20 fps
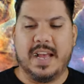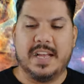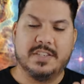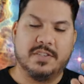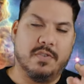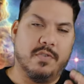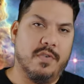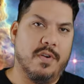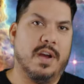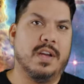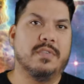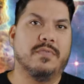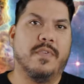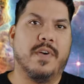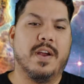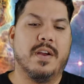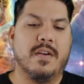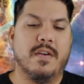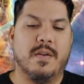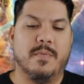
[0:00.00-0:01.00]
It has
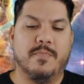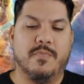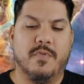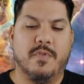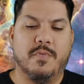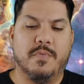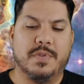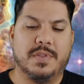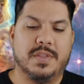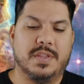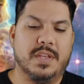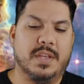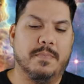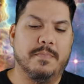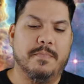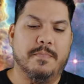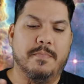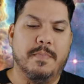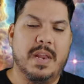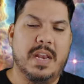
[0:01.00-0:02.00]
Crossfire on board with the
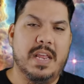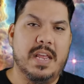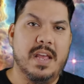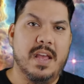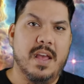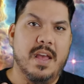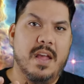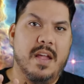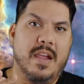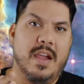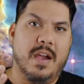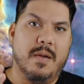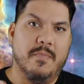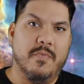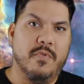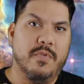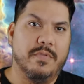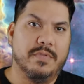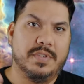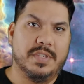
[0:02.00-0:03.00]
mini
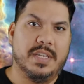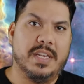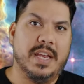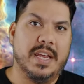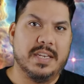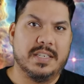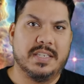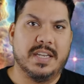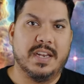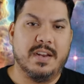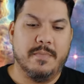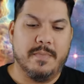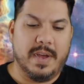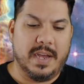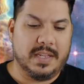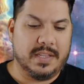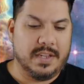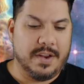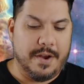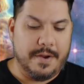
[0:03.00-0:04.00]
Immortal T antenna
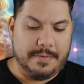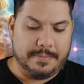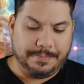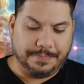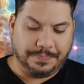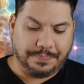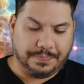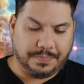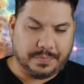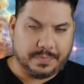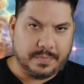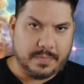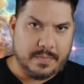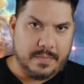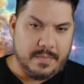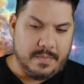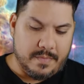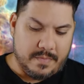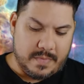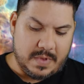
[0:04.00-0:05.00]
back there.
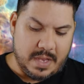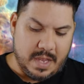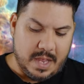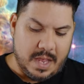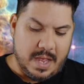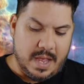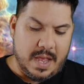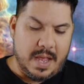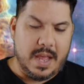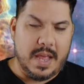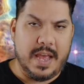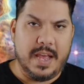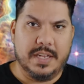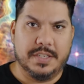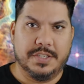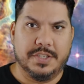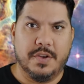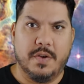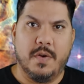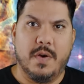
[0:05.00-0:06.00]

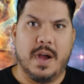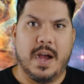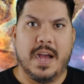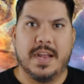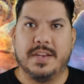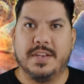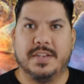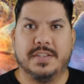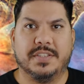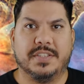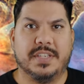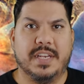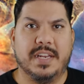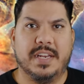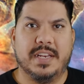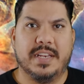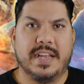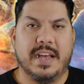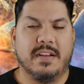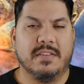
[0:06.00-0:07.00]
And so I didn't see
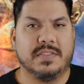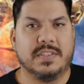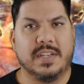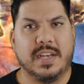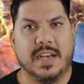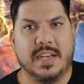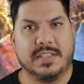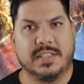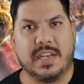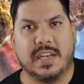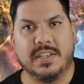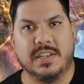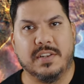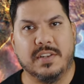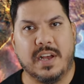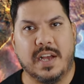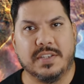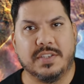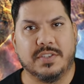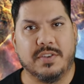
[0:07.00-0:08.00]
any downsides.
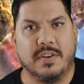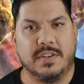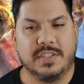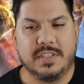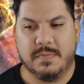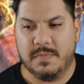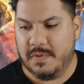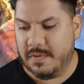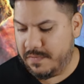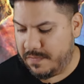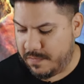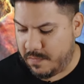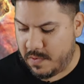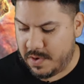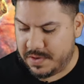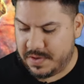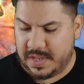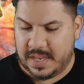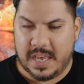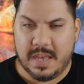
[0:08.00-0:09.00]
I saw some of
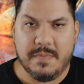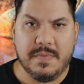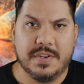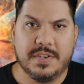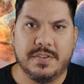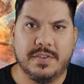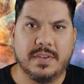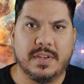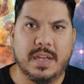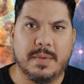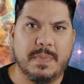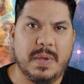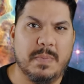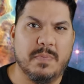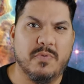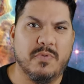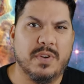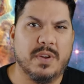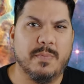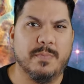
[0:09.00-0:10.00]
what the image looked like.
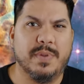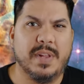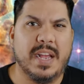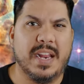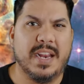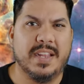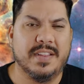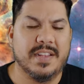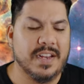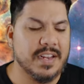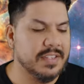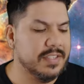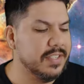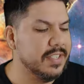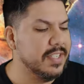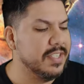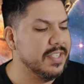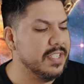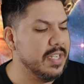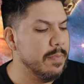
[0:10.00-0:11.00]
People were complaining that it's
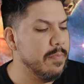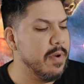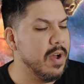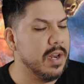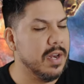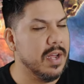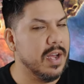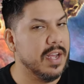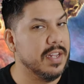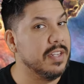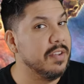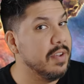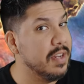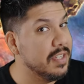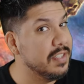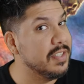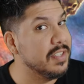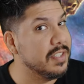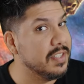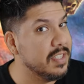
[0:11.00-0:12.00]
16 by 9. It
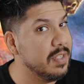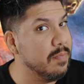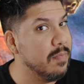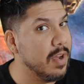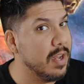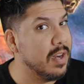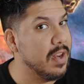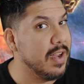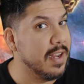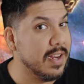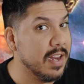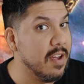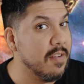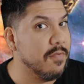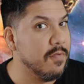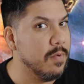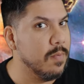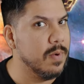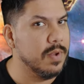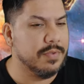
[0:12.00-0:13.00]
is 16 by 9,
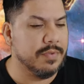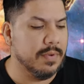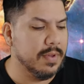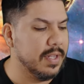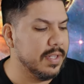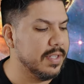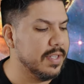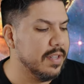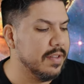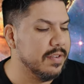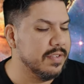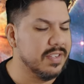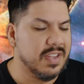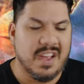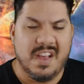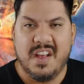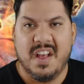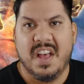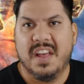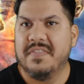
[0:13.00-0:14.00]
not 4x3 like the others.
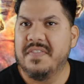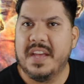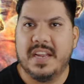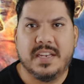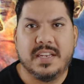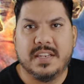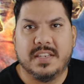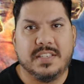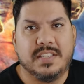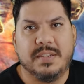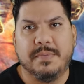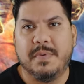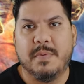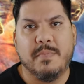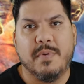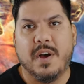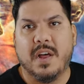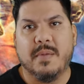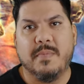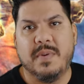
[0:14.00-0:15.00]
That didn't seem to
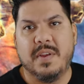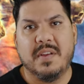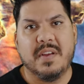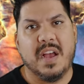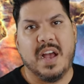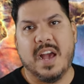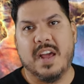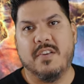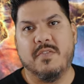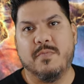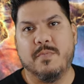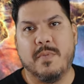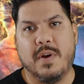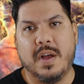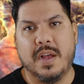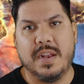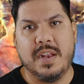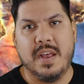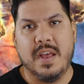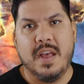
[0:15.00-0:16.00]
bother me. I don't
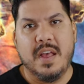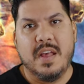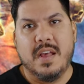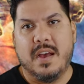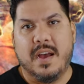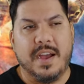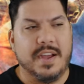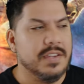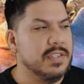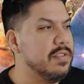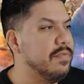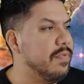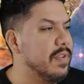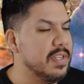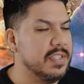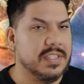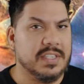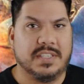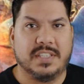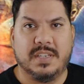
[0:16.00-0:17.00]
mind. I used to fly
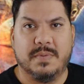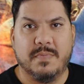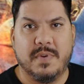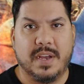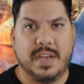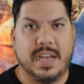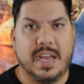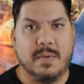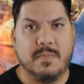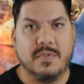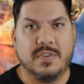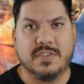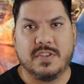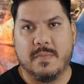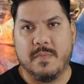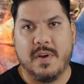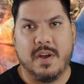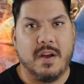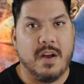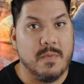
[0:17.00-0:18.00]
16 by cameras
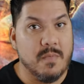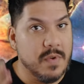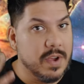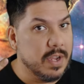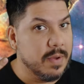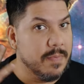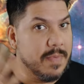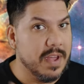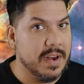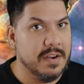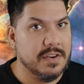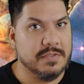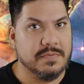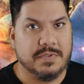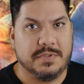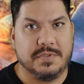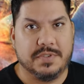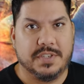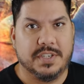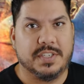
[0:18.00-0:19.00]
on my Omway Commanders,
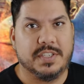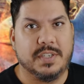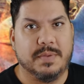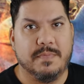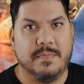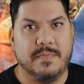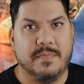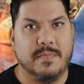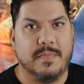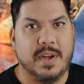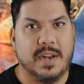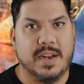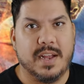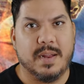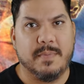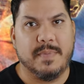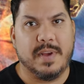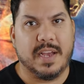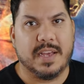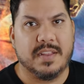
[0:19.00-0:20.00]
which were 16 by
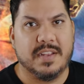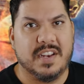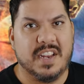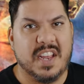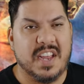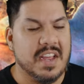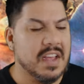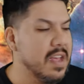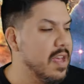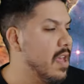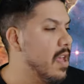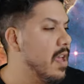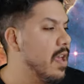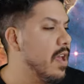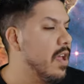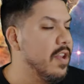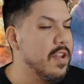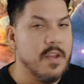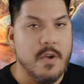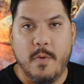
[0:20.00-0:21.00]
9 back in the day.
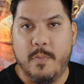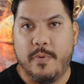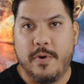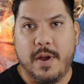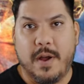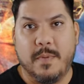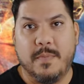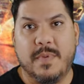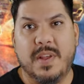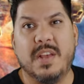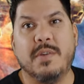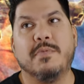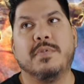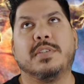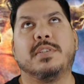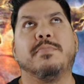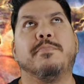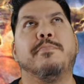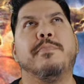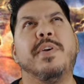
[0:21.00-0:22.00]
No problem. It
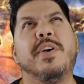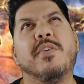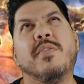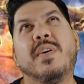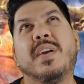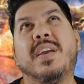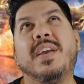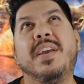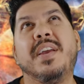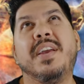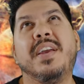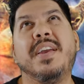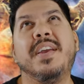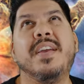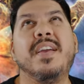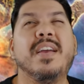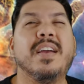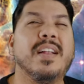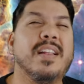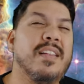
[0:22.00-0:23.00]
was
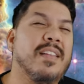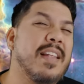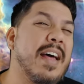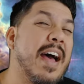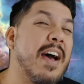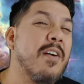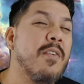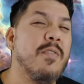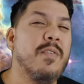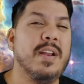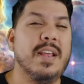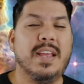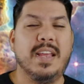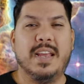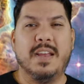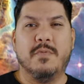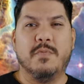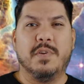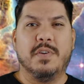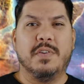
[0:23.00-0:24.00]
milky,
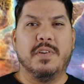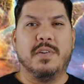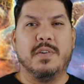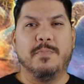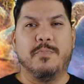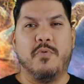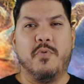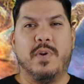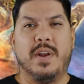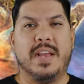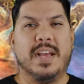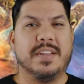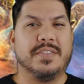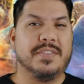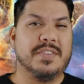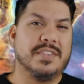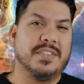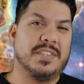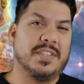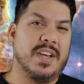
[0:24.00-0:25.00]
cloudy when pointing at
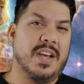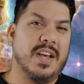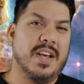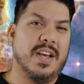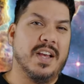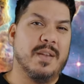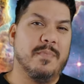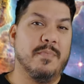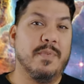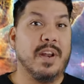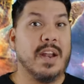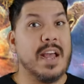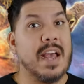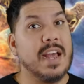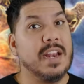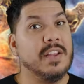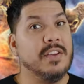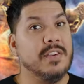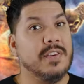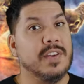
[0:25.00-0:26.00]
the sun, but it
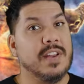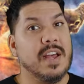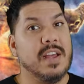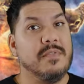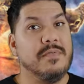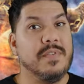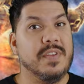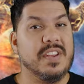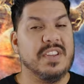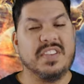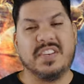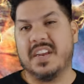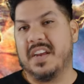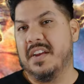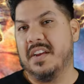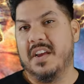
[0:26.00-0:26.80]
had good night footage.